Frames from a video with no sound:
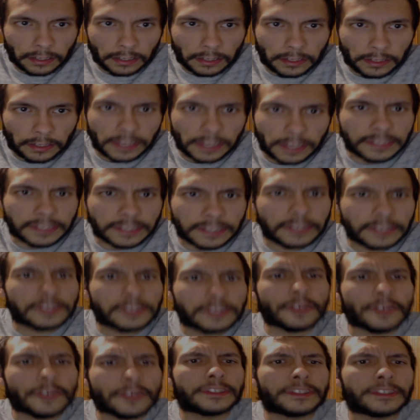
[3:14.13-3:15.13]
And
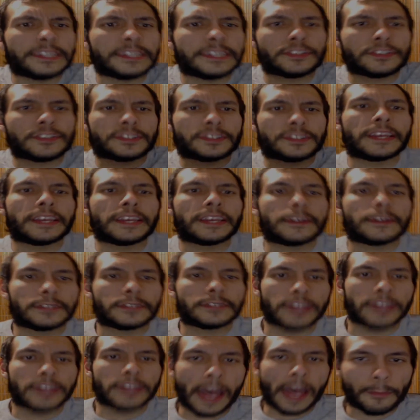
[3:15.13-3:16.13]
so it's interesting
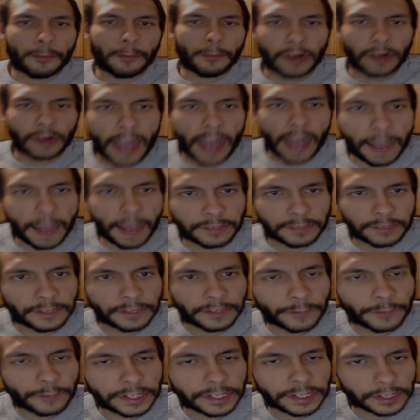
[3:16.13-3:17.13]
to perhaps,
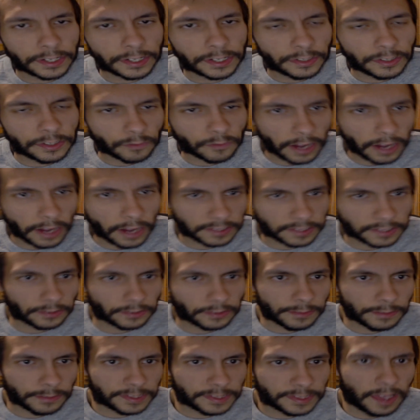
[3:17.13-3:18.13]
if we turn to Russell
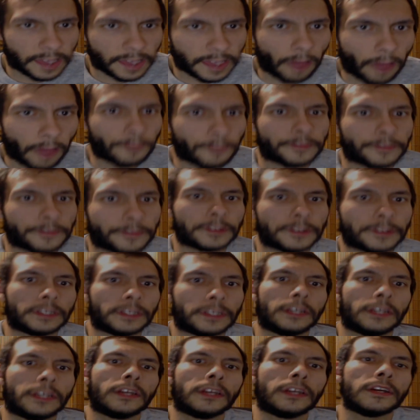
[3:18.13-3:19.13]
himself,
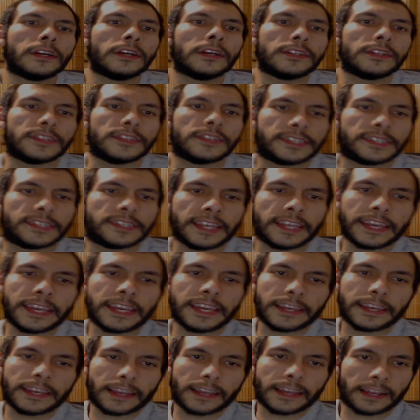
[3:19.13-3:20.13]
to
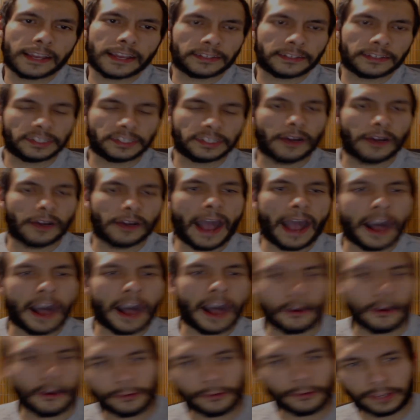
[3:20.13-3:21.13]
see
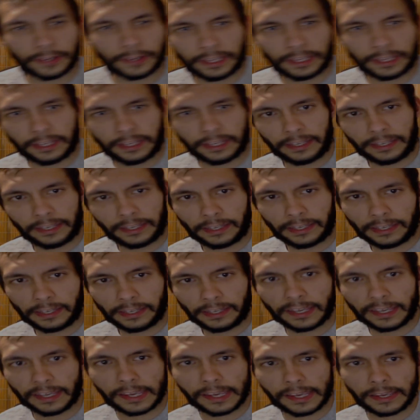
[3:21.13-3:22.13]
how
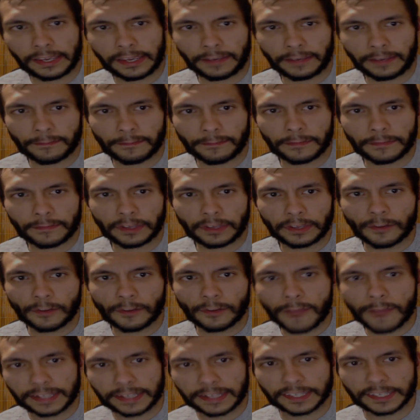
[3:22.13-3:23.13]
he
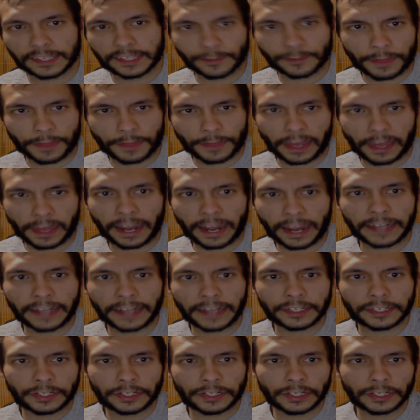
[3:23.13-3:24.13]
messes with that
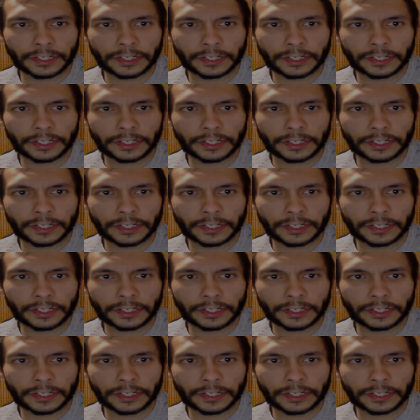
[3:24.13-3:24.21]
age